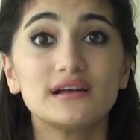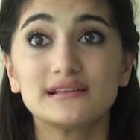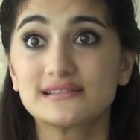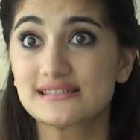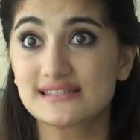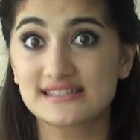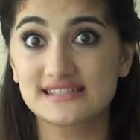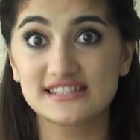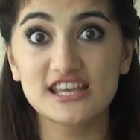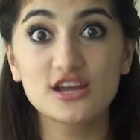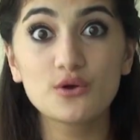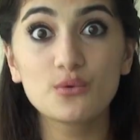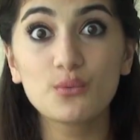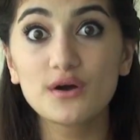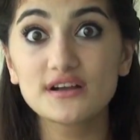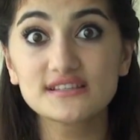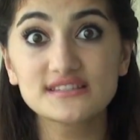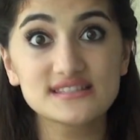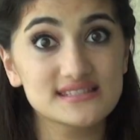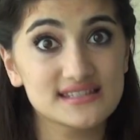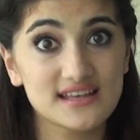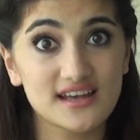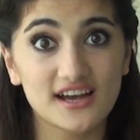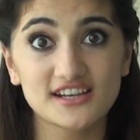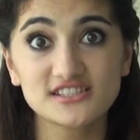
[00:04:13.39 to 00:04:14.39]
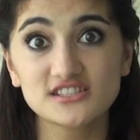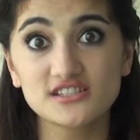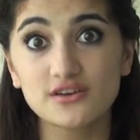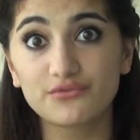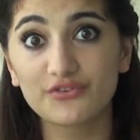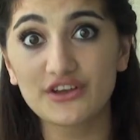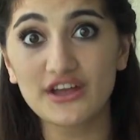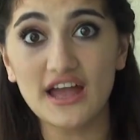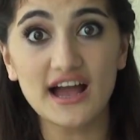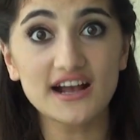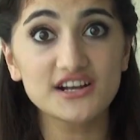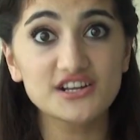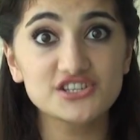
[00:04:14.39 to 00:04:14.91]
see what kind of
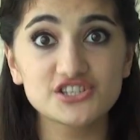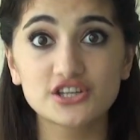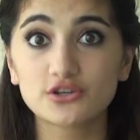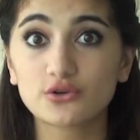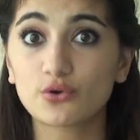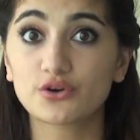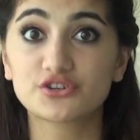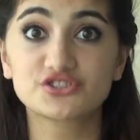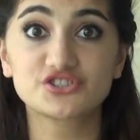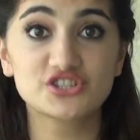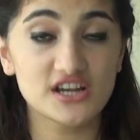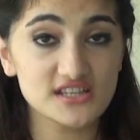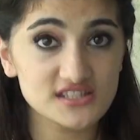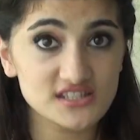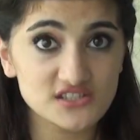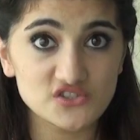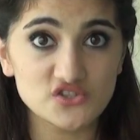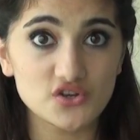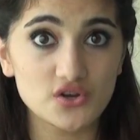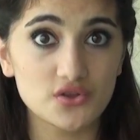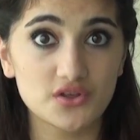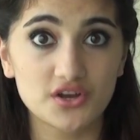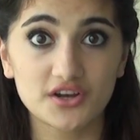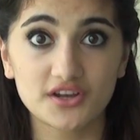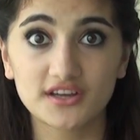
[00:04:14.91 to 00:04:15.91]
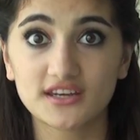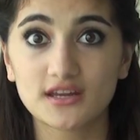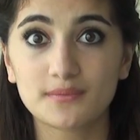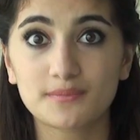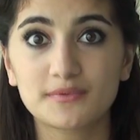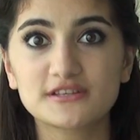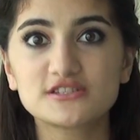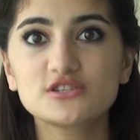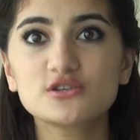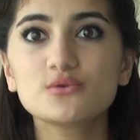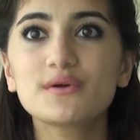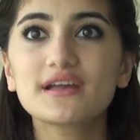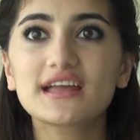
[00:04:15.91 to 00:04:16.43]
reaction or gesture they're going to
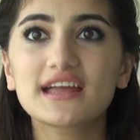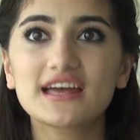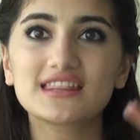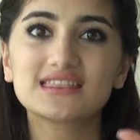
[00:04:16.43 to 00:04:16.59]
be doing,